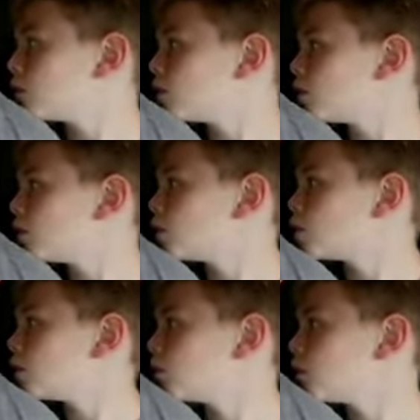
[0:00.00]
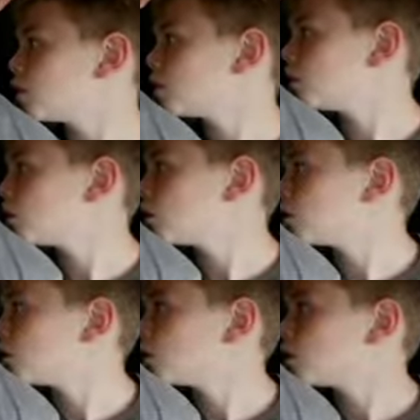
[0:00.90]

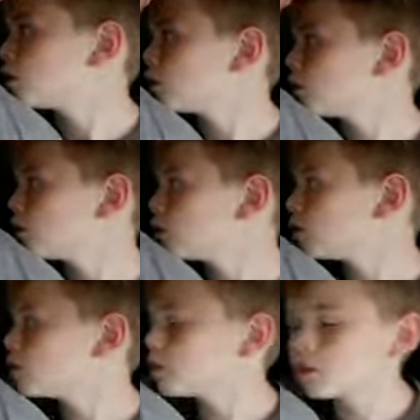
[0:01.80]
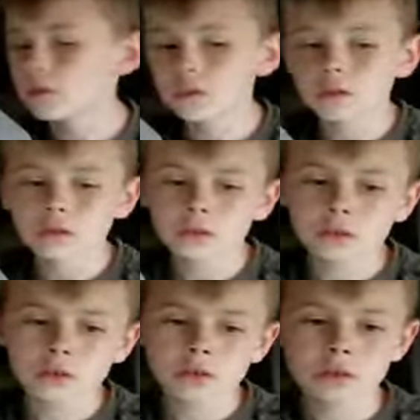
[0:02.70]

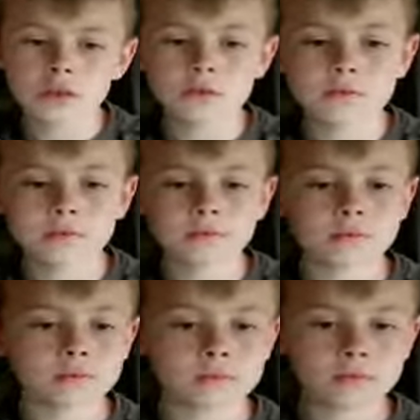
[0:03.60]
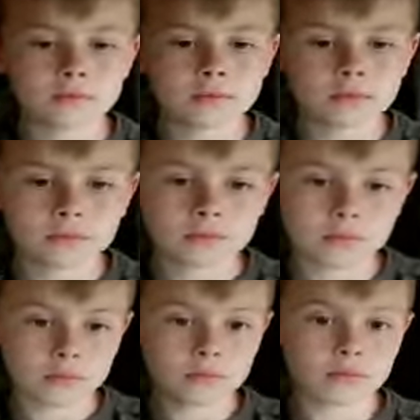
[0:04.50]

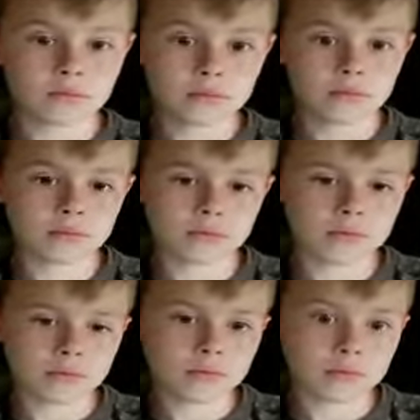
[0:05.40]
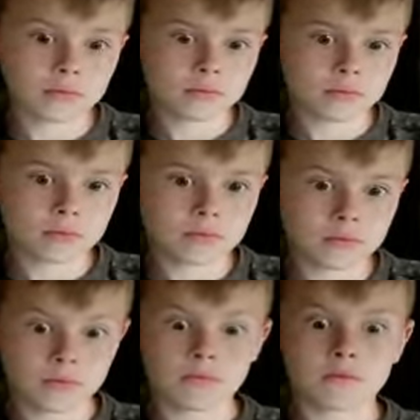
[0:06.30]

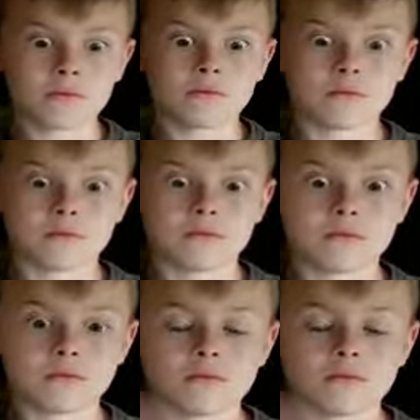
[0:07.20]
This person isn't speaking.